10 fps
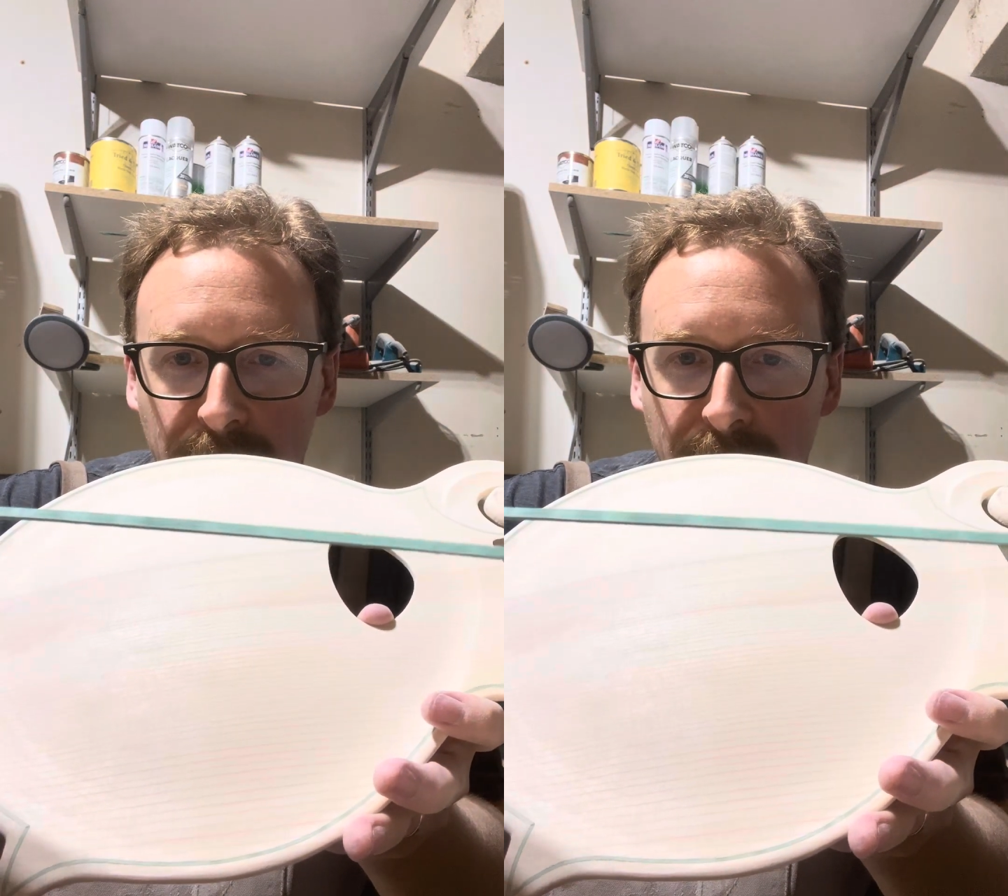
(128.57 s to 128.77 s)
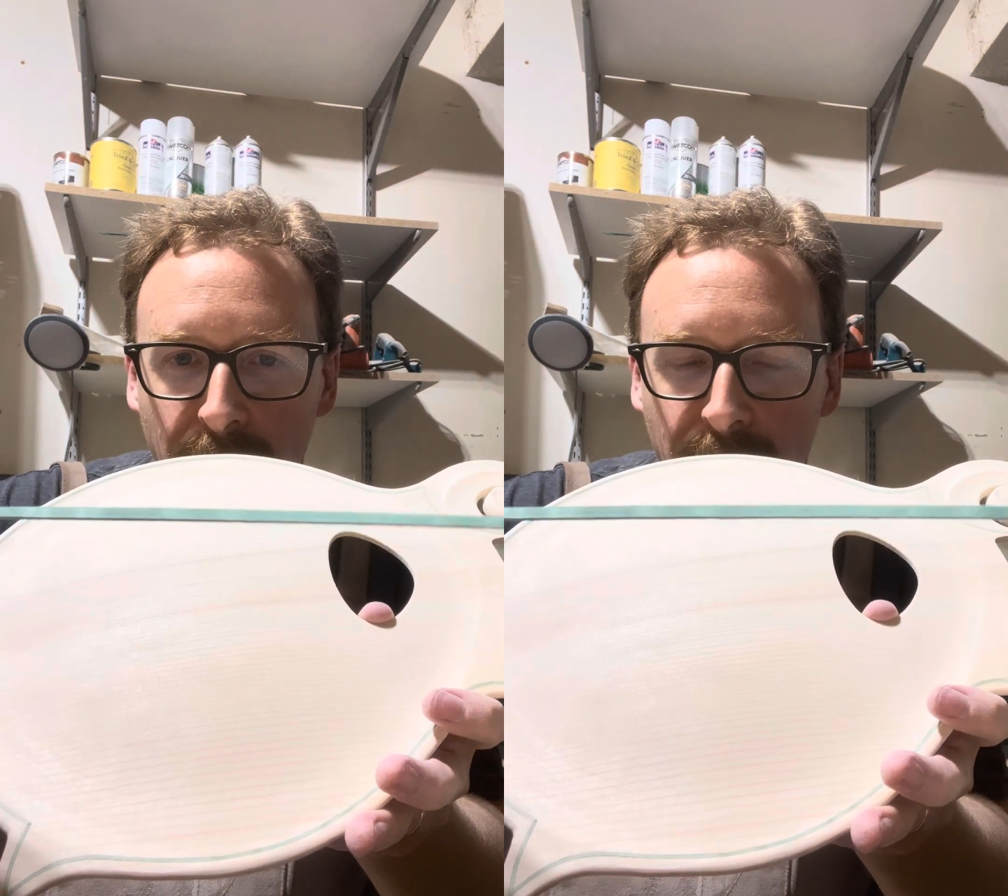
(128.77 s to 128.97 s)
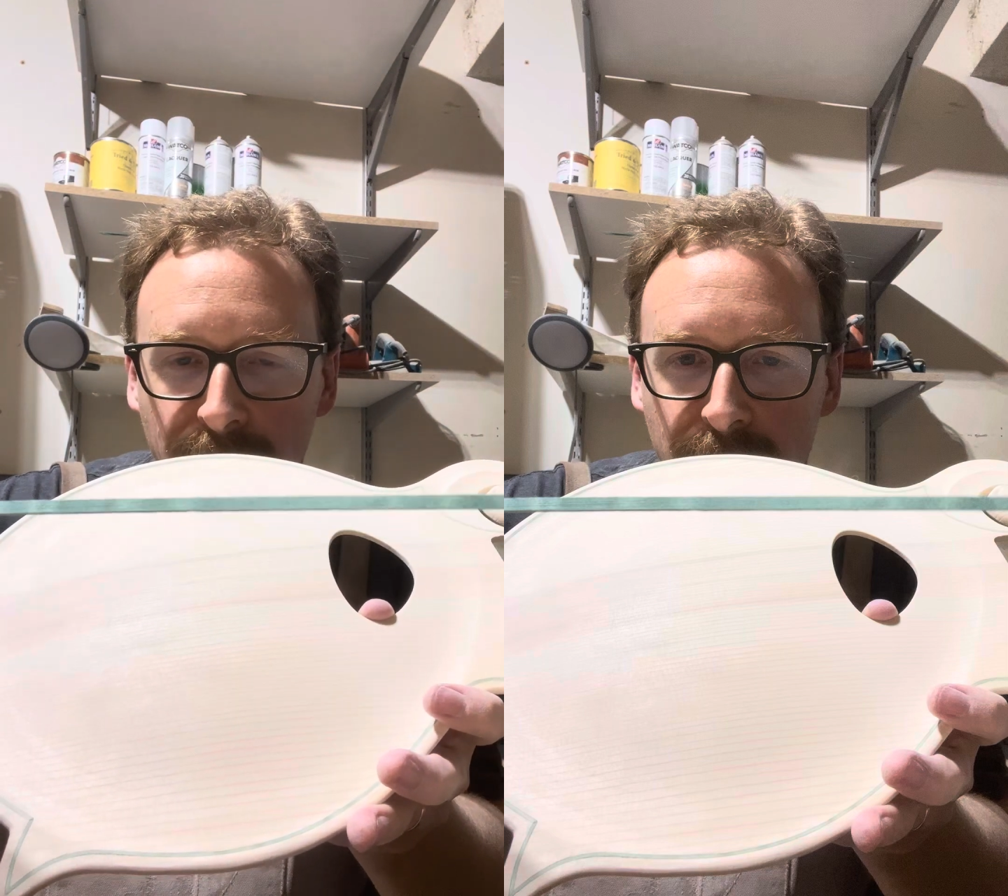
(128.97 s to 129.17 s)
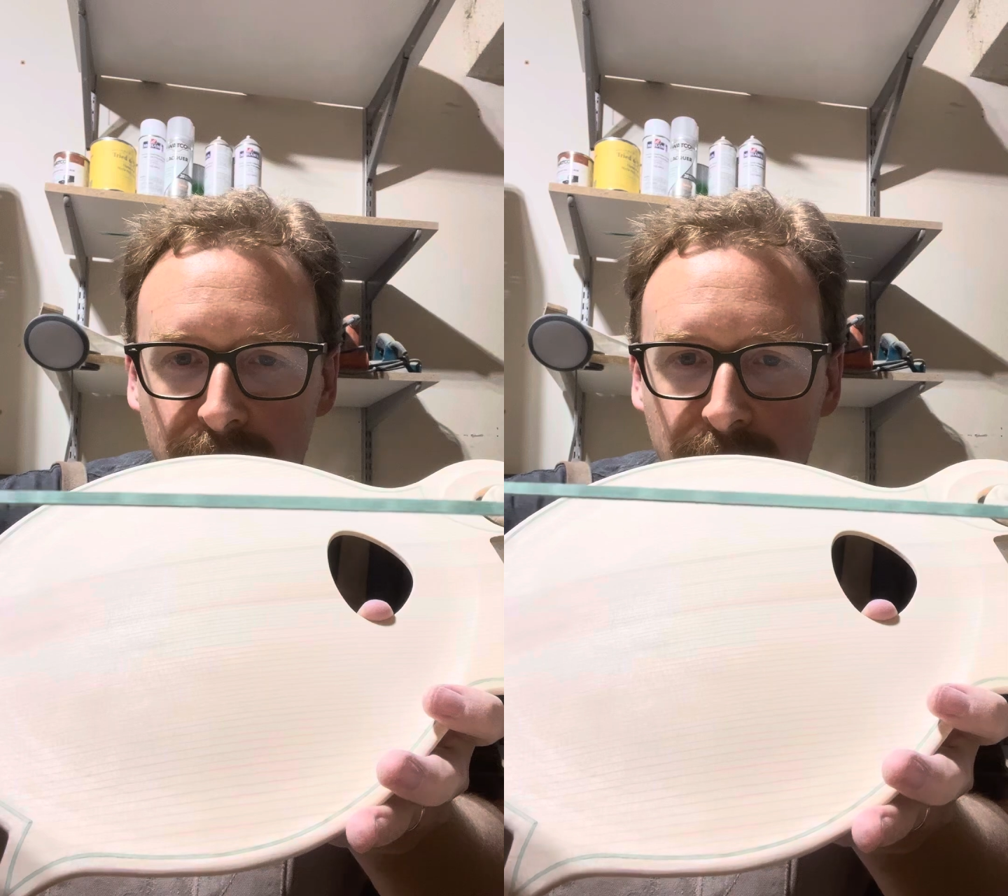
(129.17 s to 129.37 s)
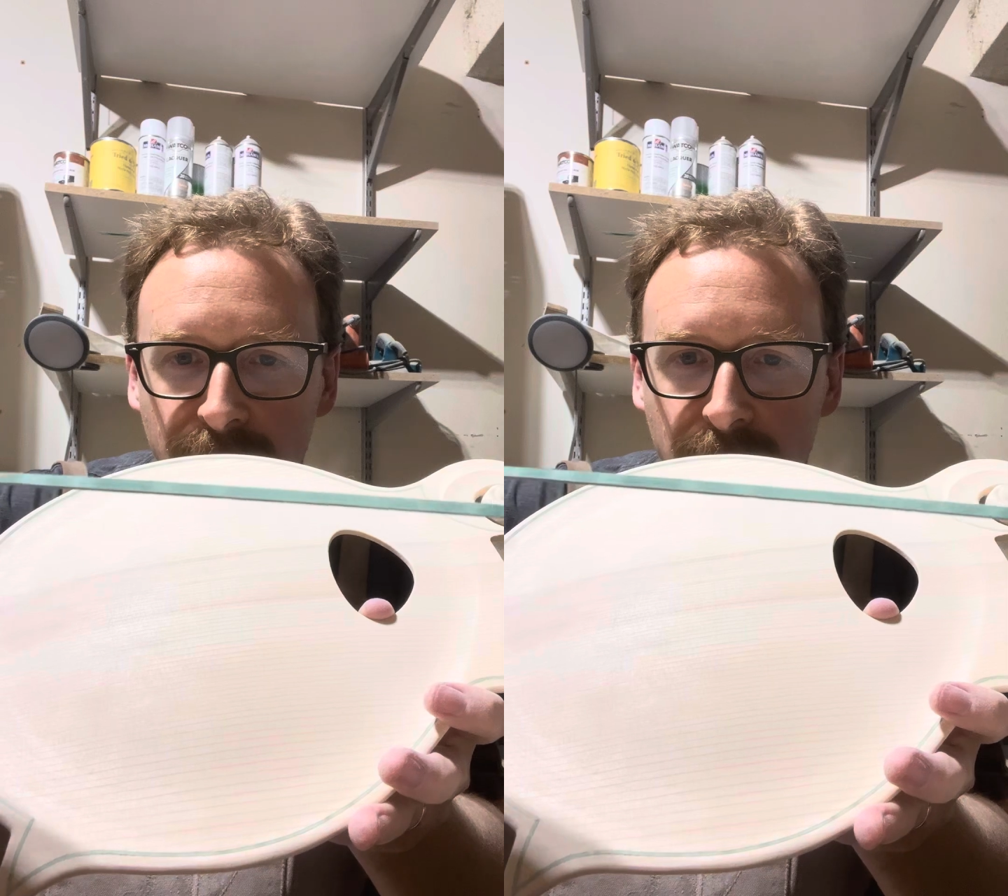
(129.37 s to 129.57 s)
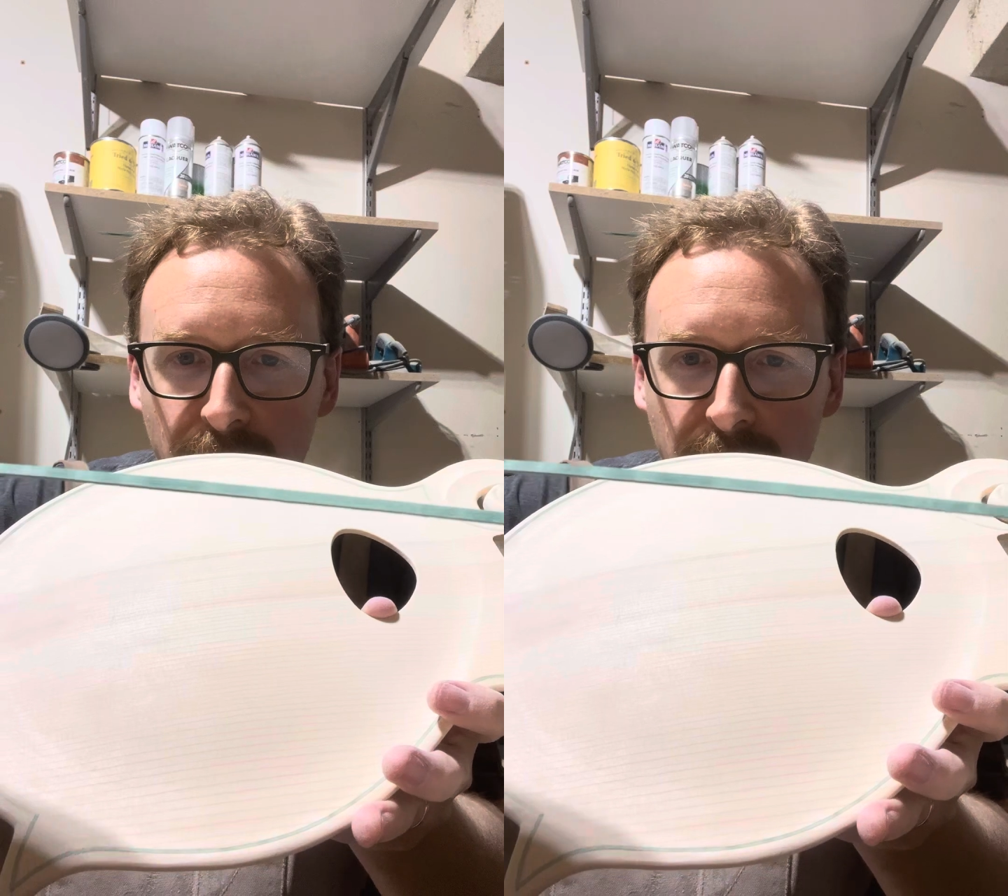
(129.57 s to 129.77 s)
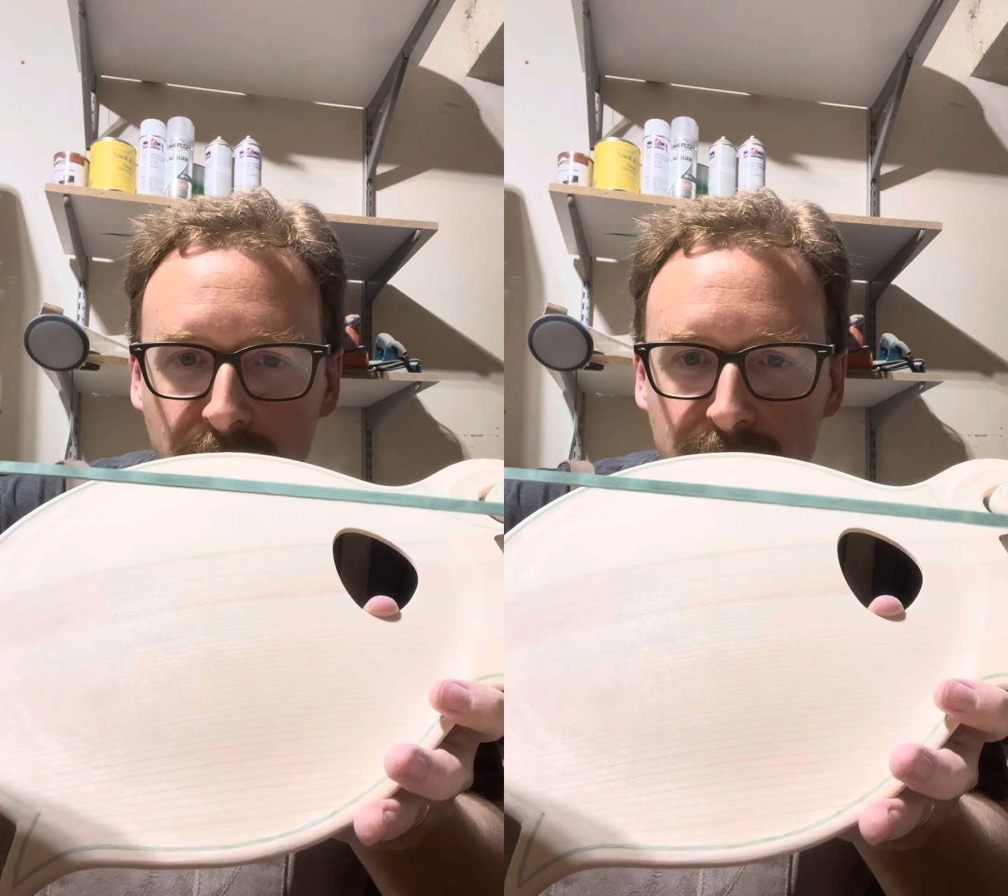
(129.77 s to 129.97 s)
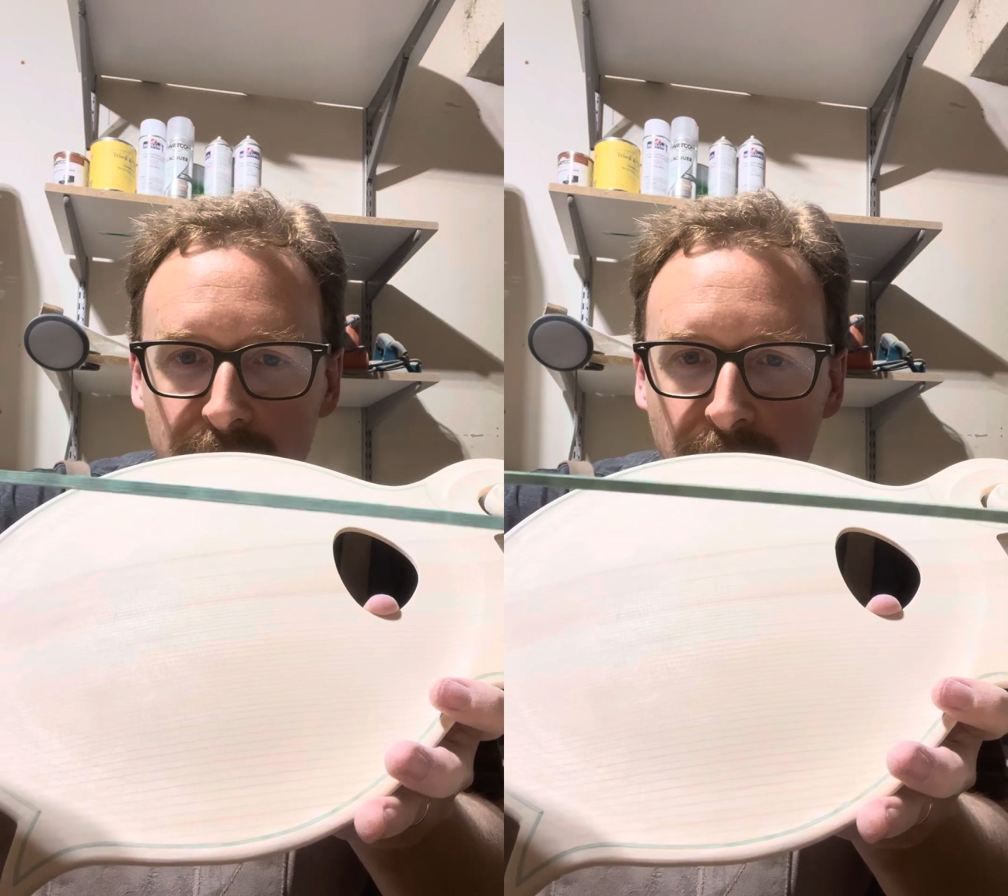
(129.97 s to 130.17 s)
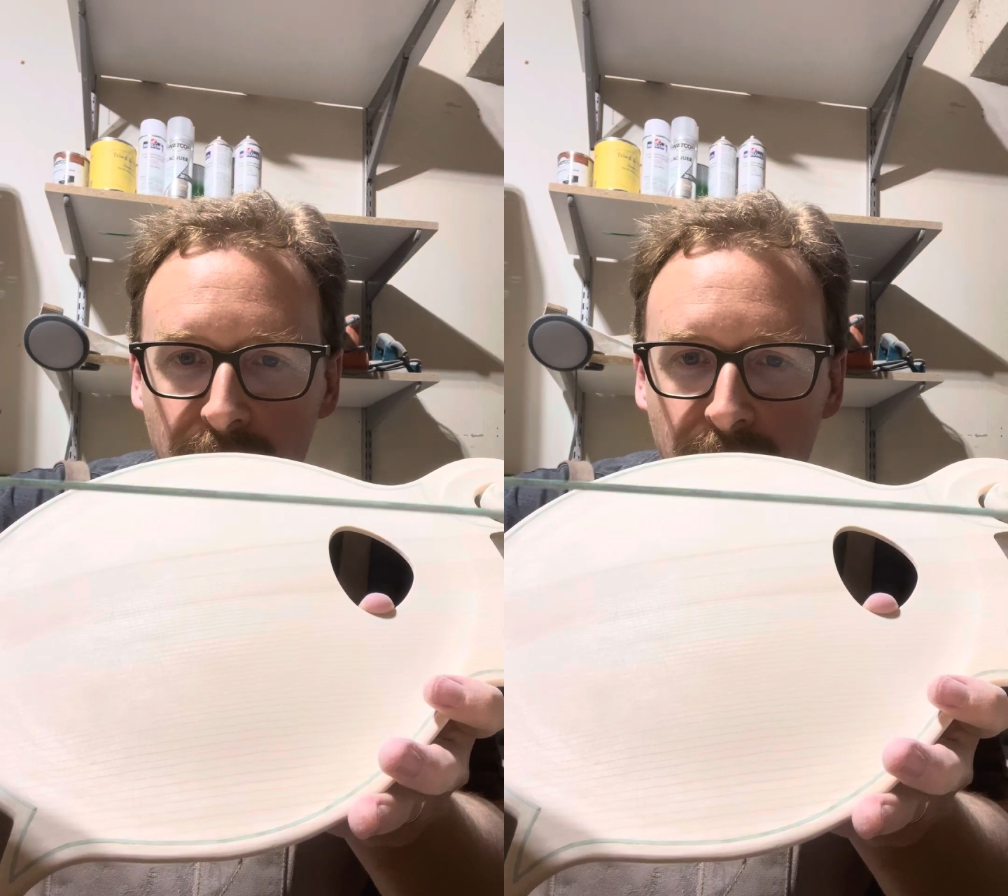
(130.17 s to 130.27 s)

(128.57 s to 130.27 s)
dye for a few days.